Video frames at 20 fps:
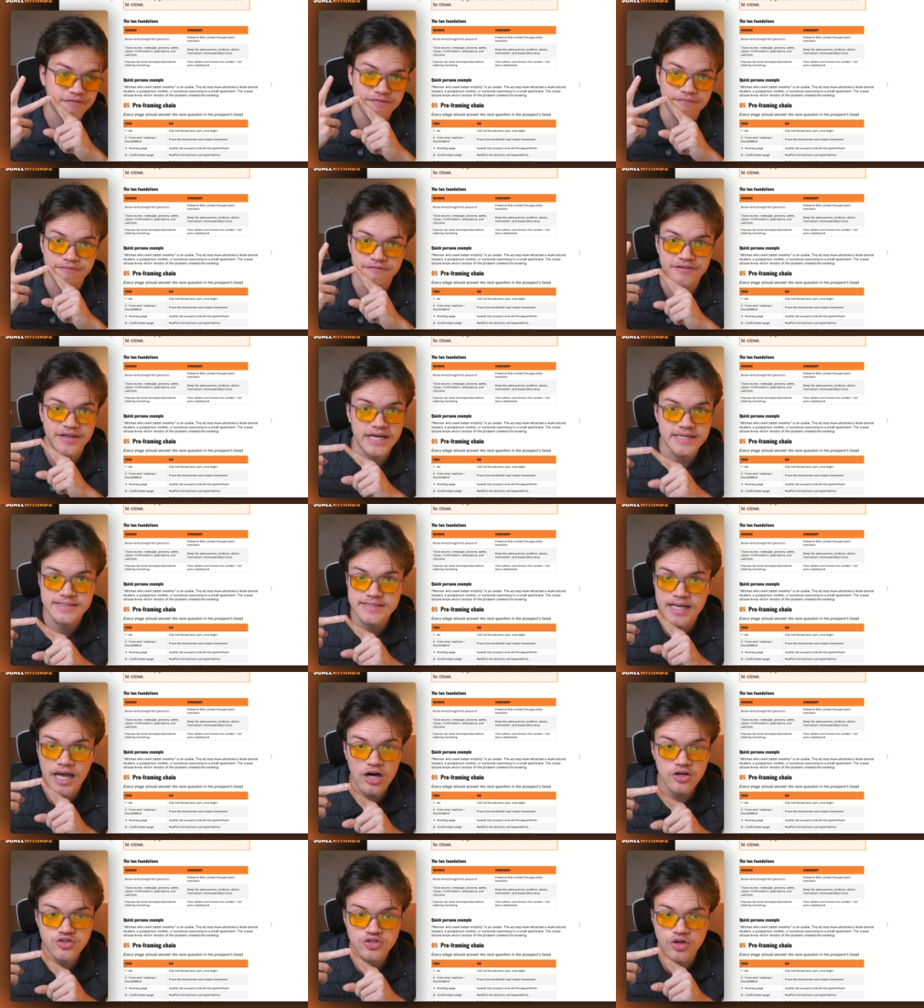
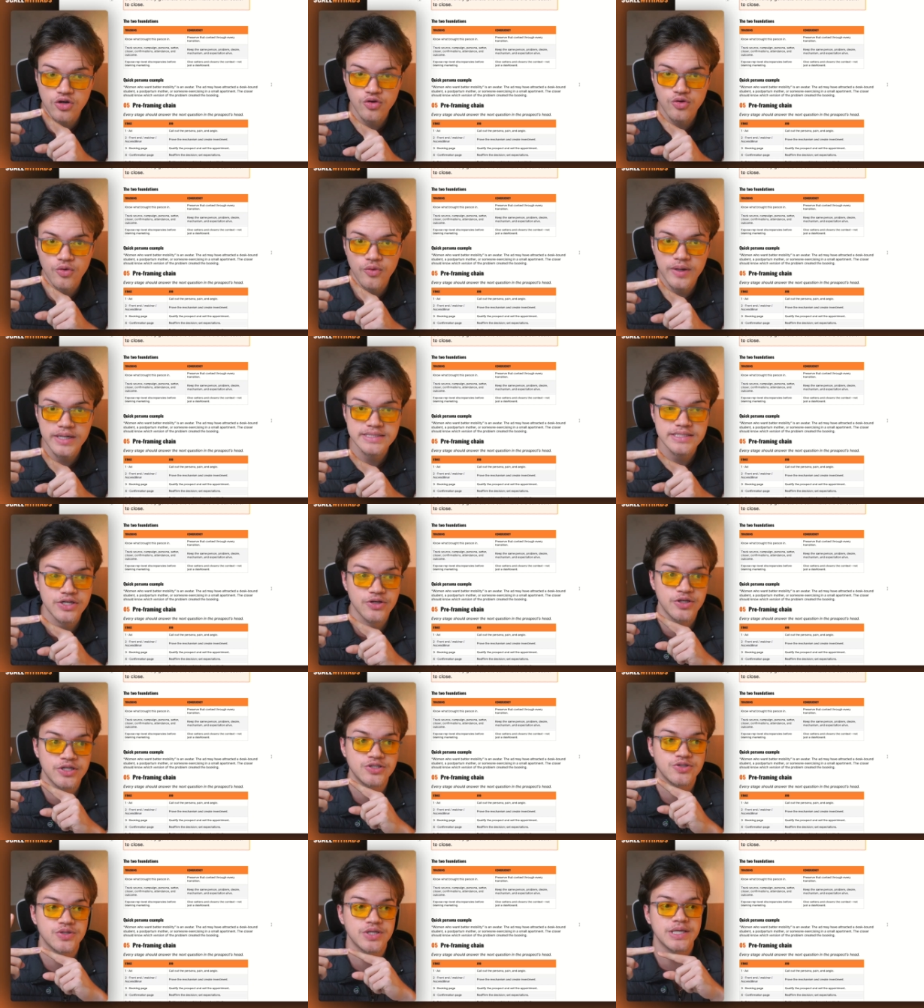VSLs congruent. You
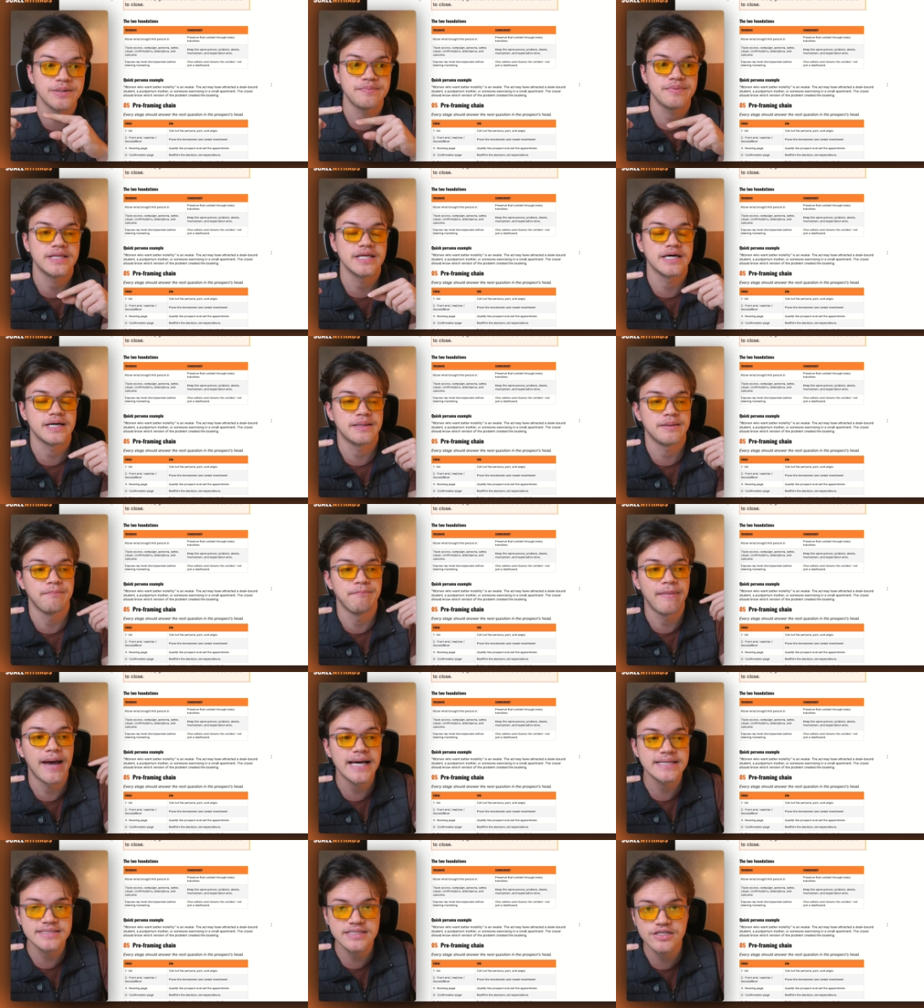need to keep the
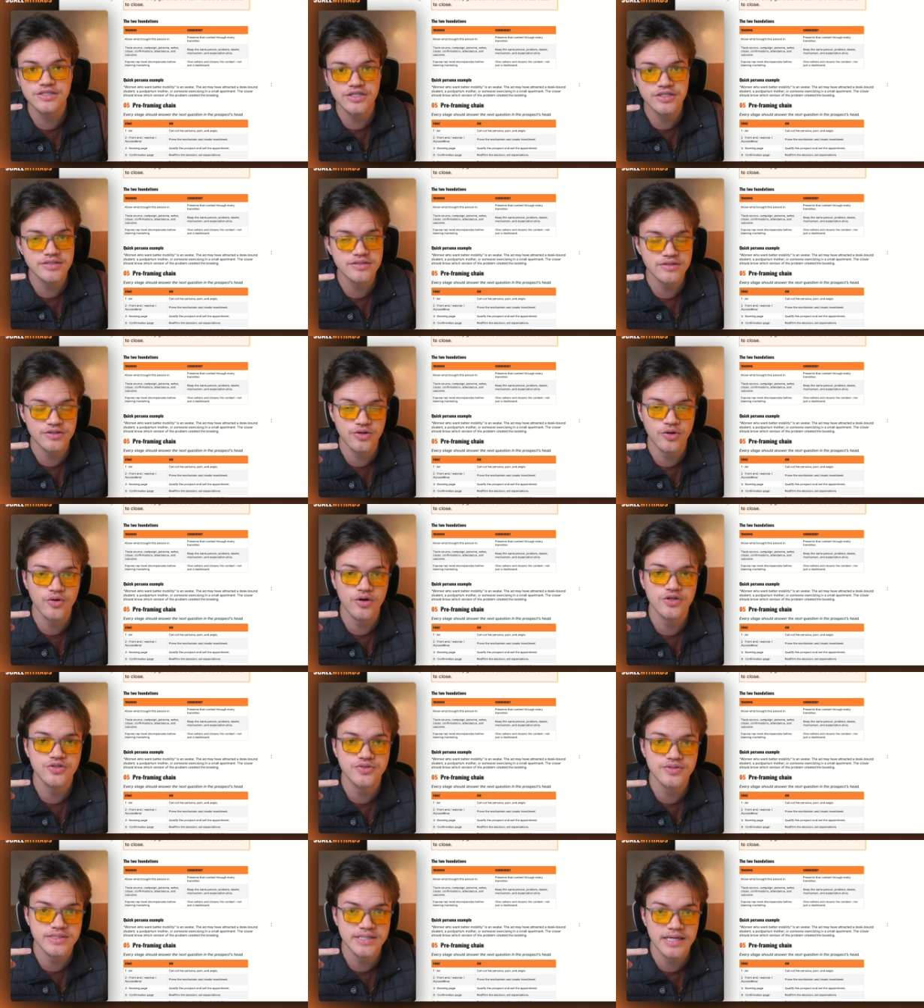messages you're going
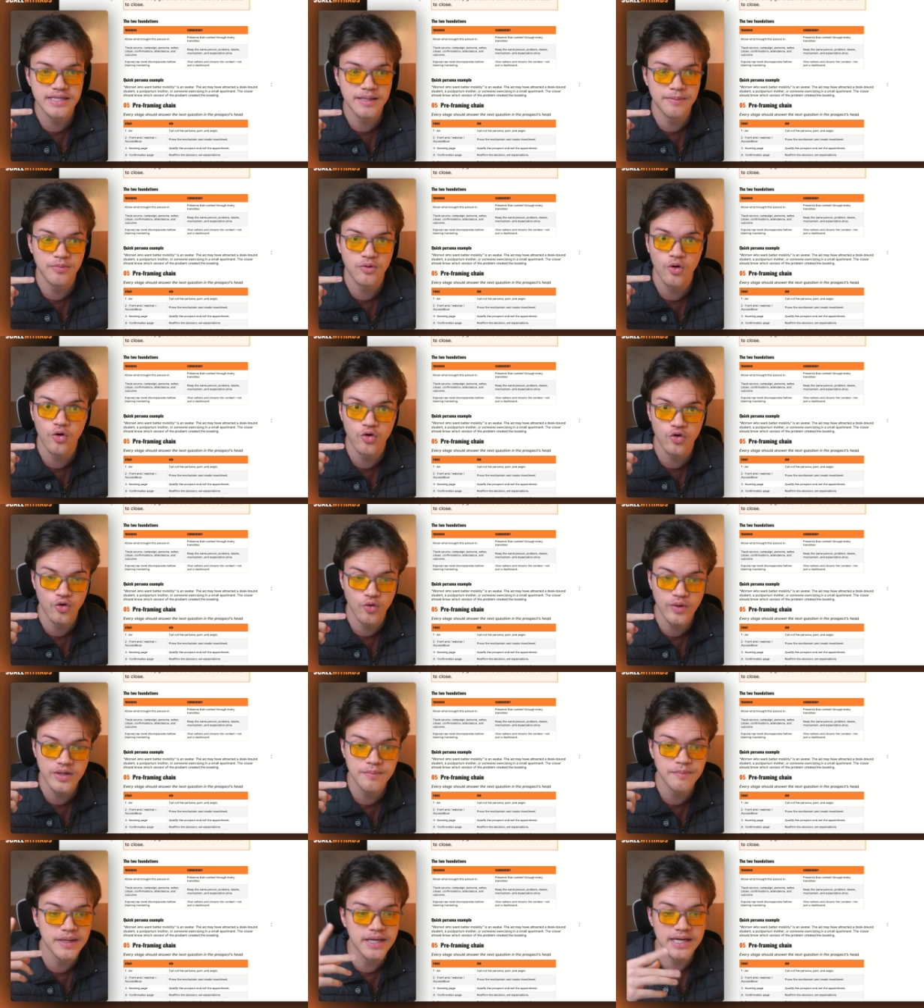to send them
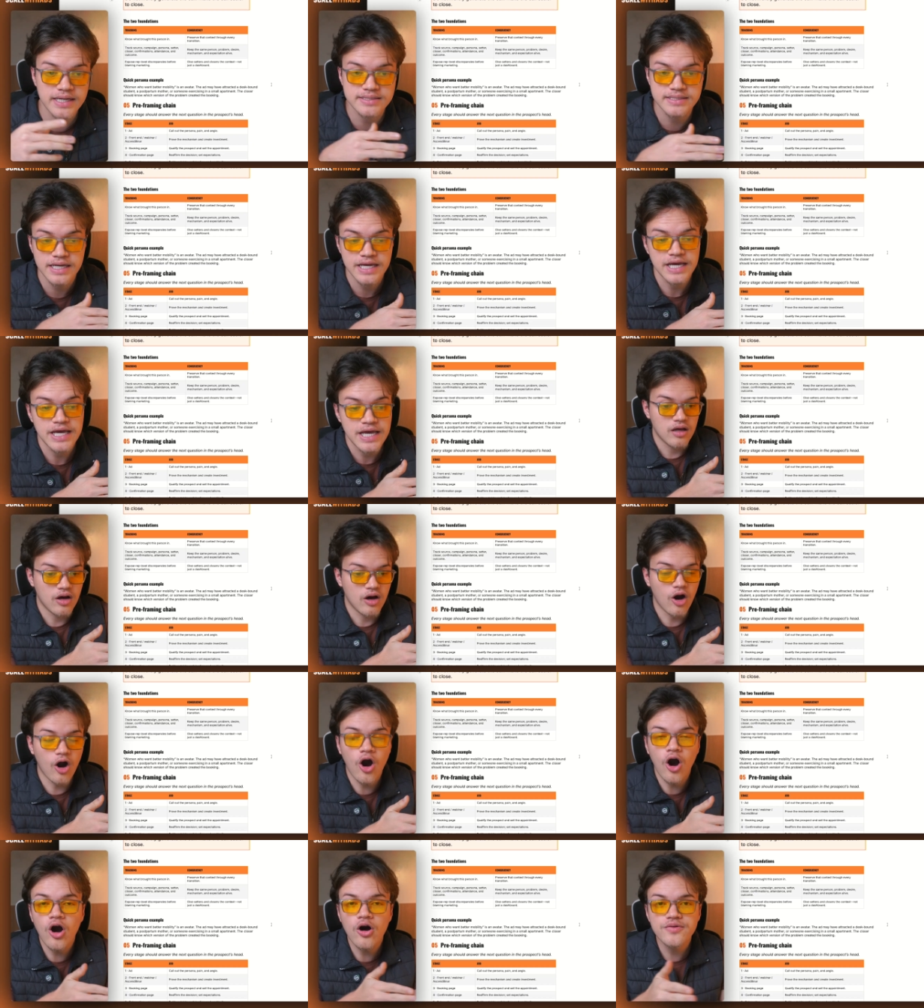congruent because
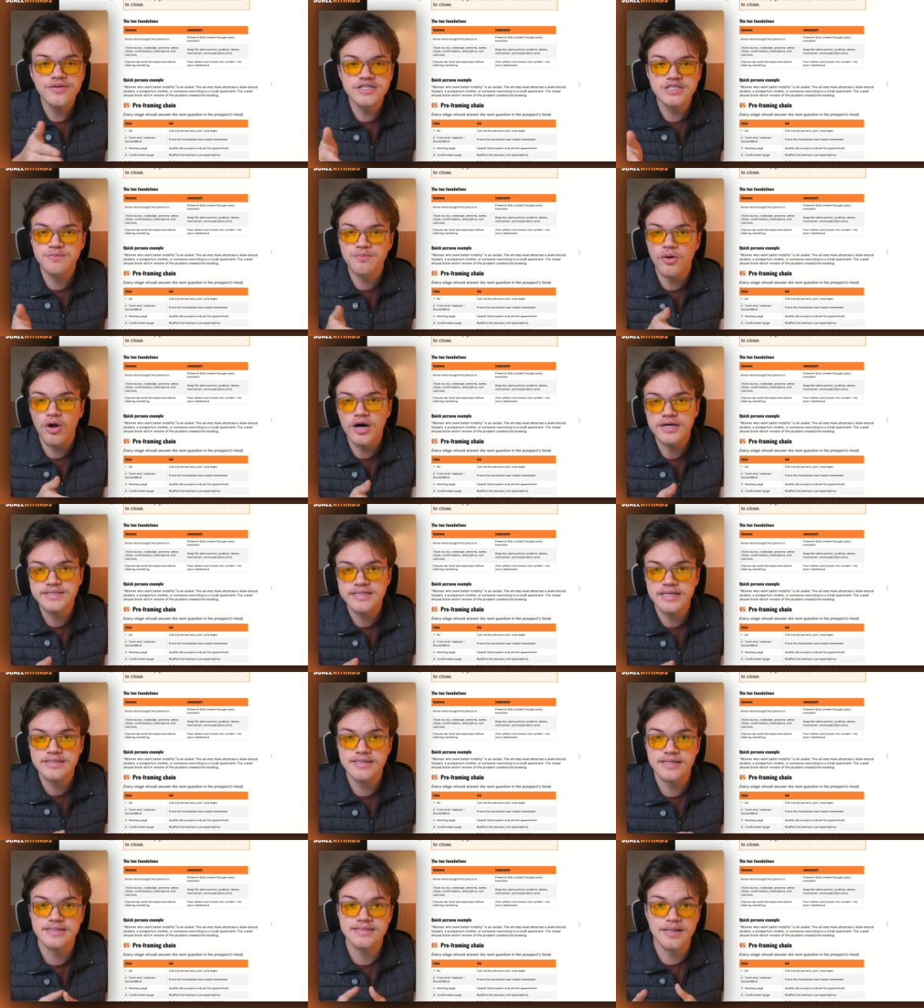all this
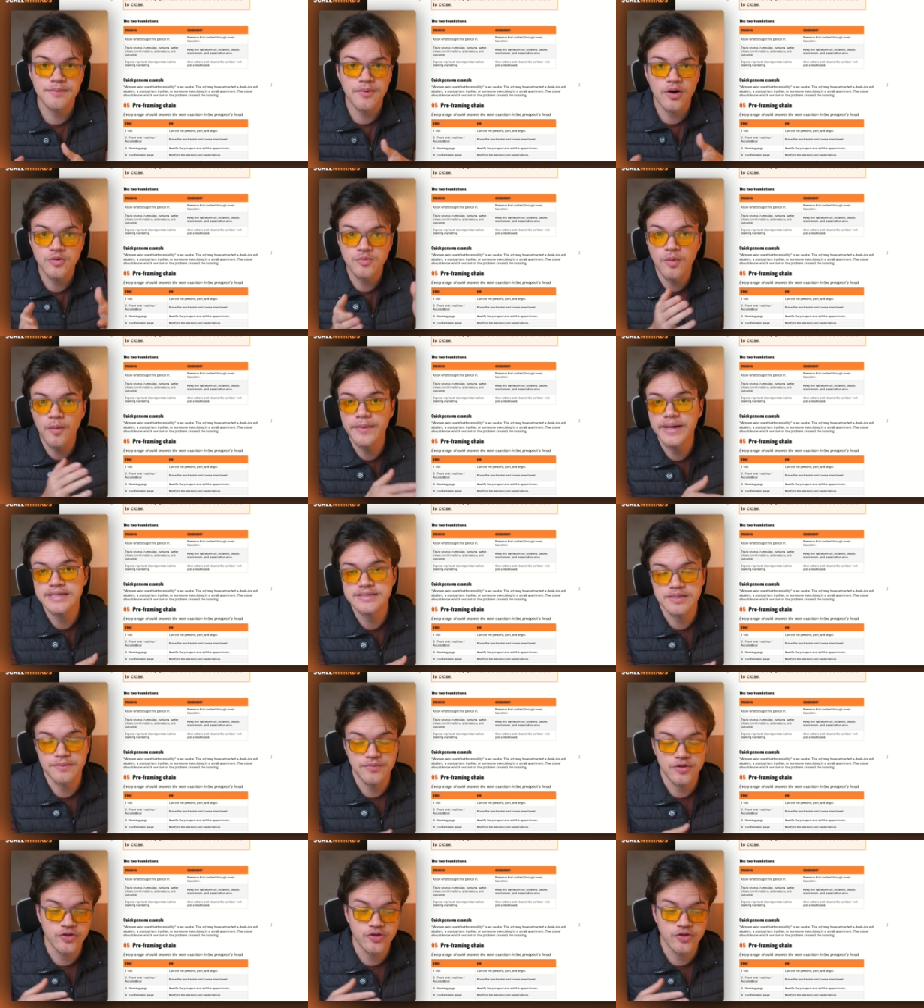process is about momentum.